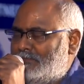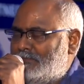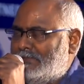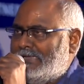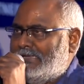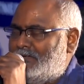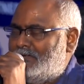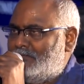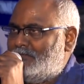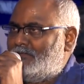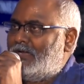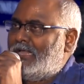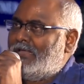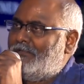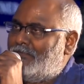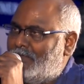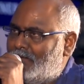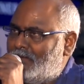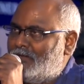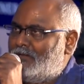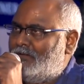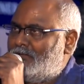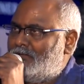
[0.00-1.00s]
uh, drive
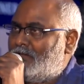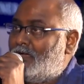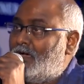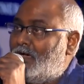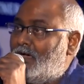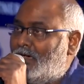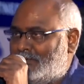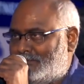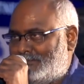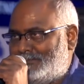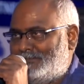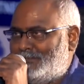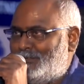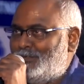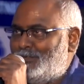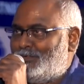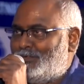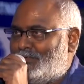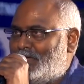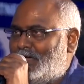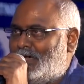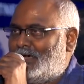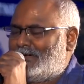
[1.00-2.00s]
a car,
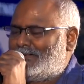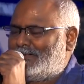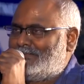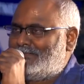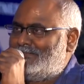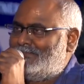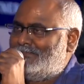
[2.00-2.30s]
good car.